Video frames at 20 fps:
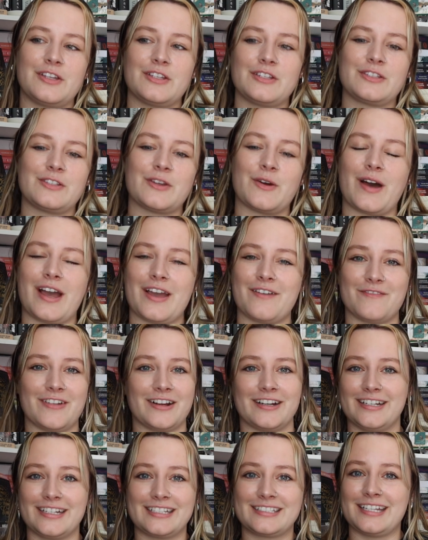So I'm
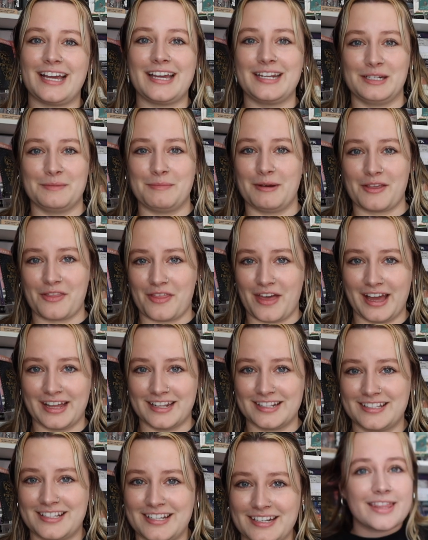very excited about
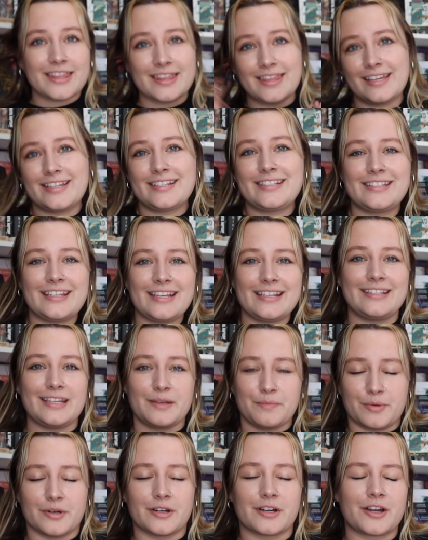that. This is a
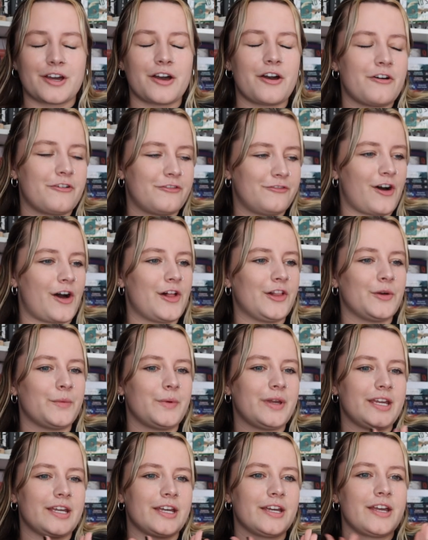book
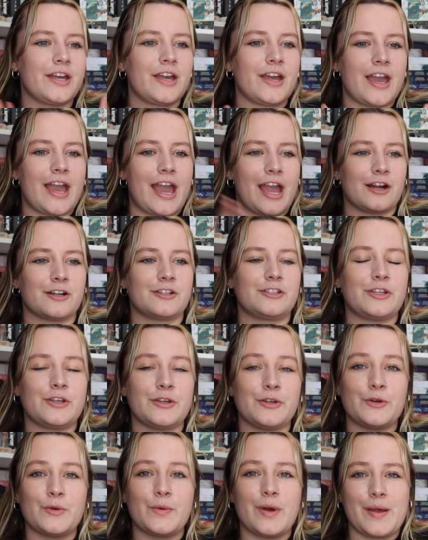following our
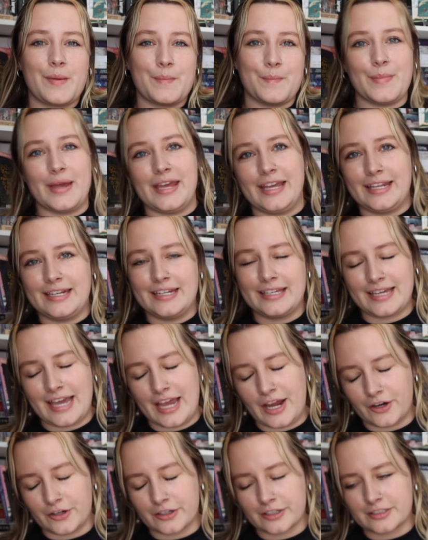two main
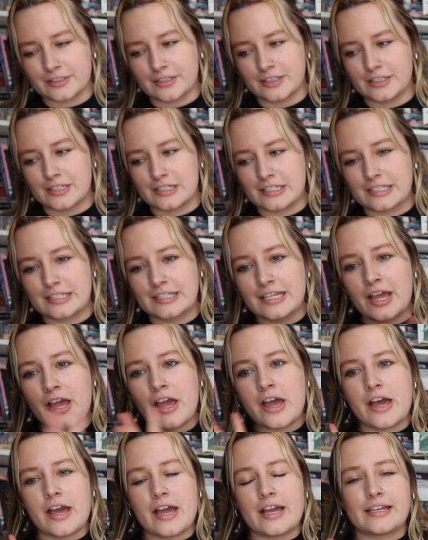characters,
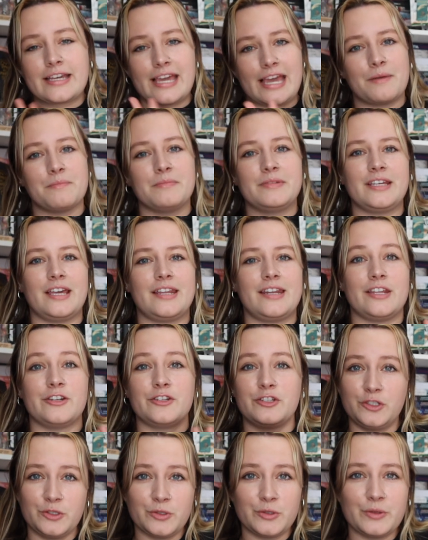Camden
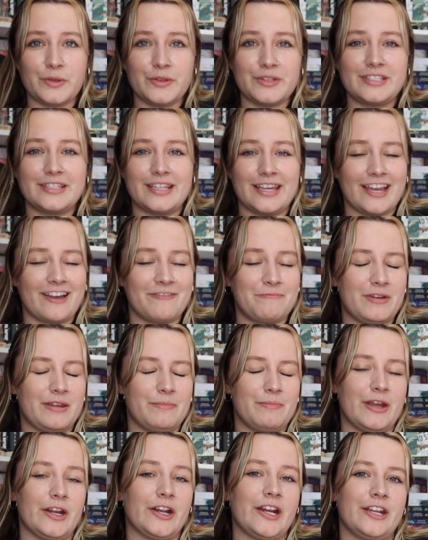and Jules. They have
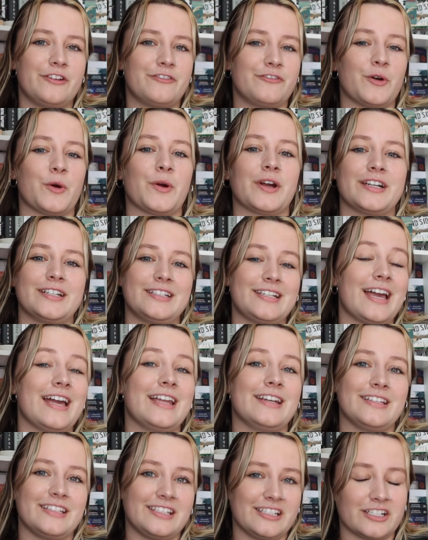been married for
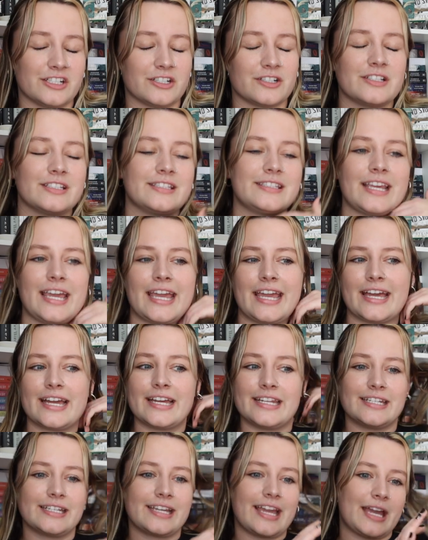10 years,
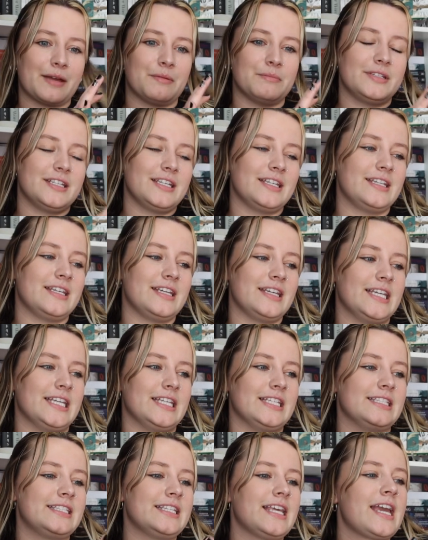and Camden
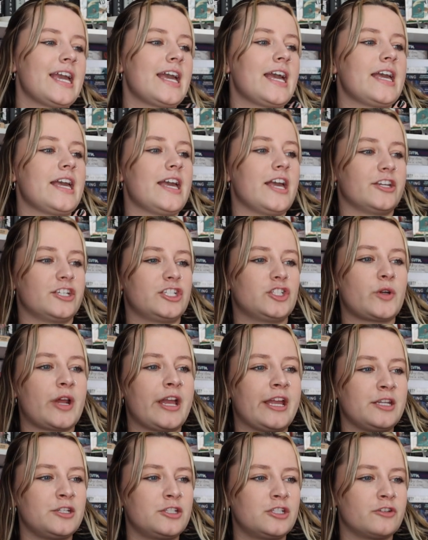is
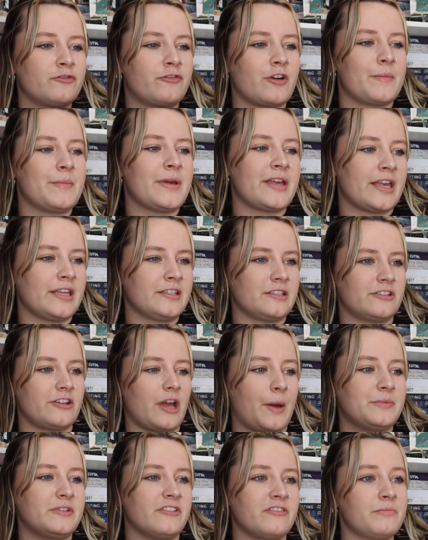estranged from his
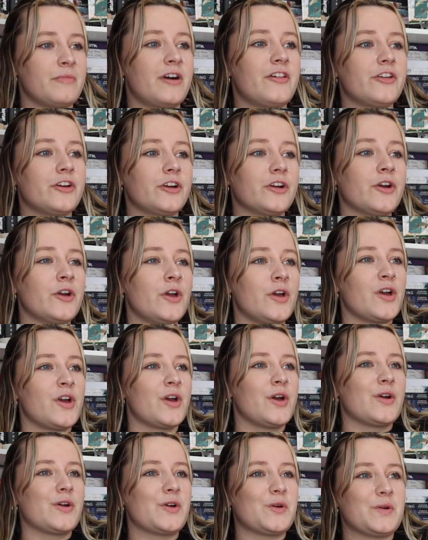adoptive mother,
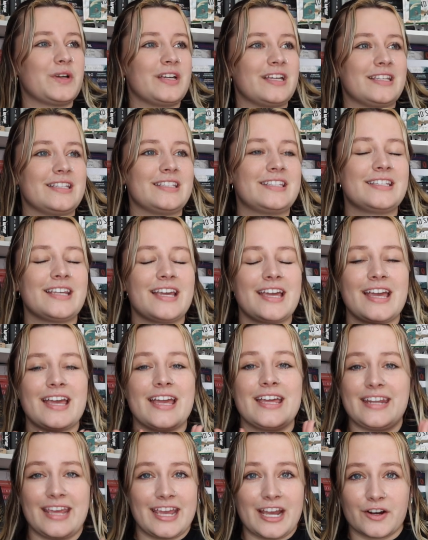who is
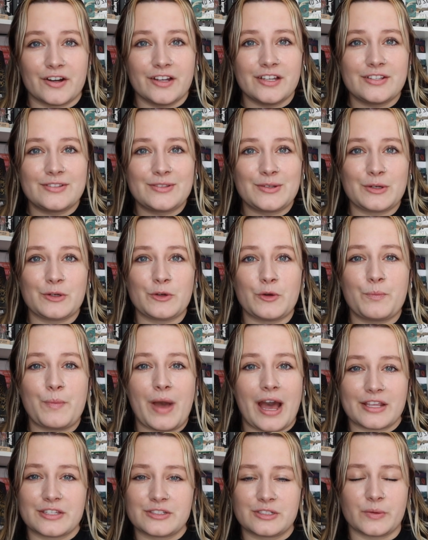an heiress who
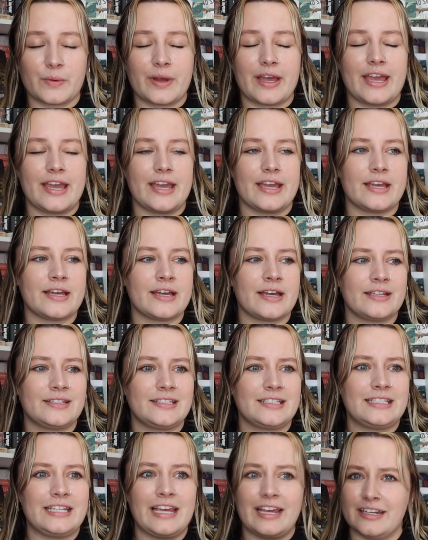passed away
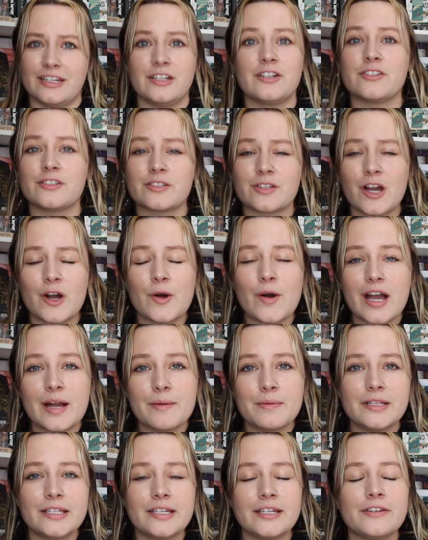10 years ago, I
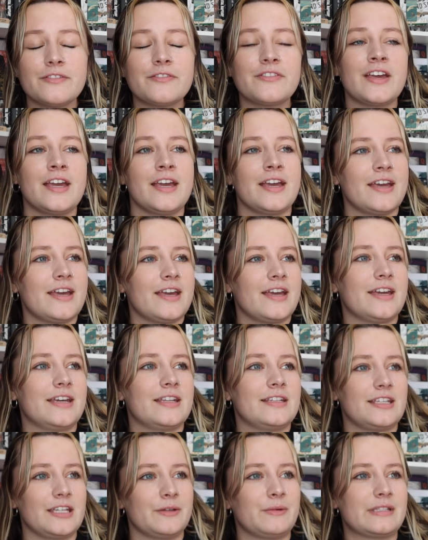believe,
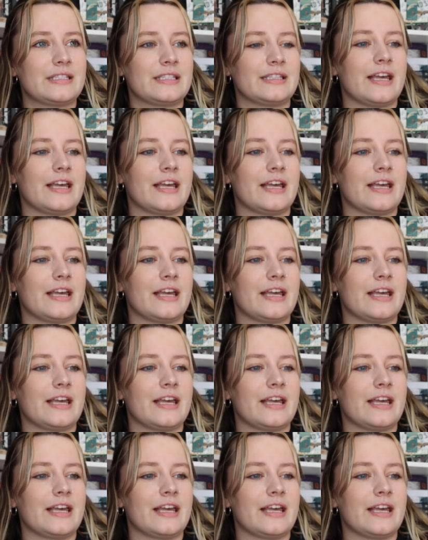and he was